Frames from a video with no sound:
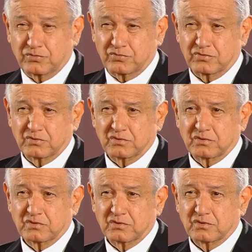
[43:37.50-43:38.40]
They,
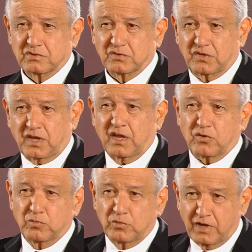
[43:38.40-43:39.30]
you know how
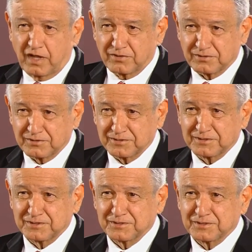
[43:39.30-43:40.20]
many
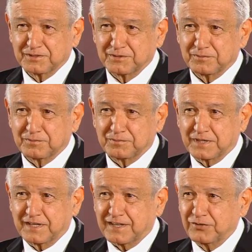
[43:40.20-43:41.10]
protections
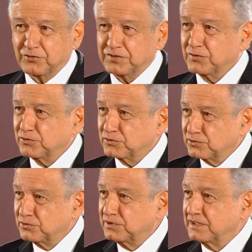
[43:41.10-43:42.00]
they've asked for, how many
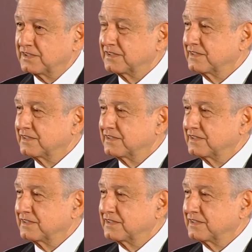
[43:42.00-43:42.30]
stays?